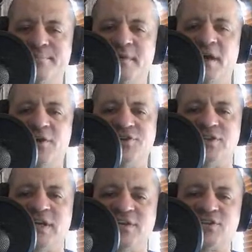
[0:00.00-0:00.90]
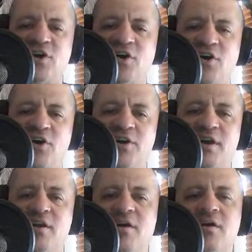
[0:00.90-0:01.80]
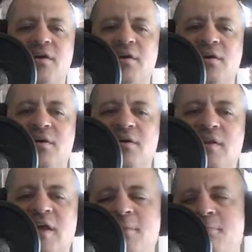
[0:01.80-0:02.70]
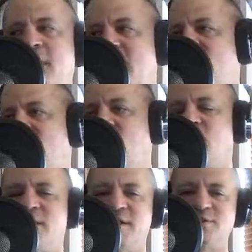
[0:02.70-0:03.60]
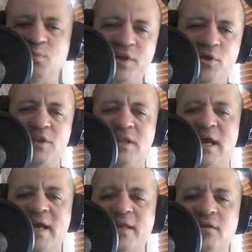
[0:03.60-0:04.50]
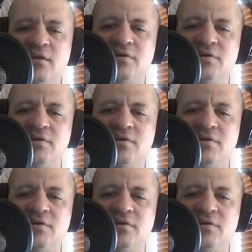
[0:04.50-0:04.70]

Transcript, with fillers: the Under Siege card and the Impact card, and it's We Own the Night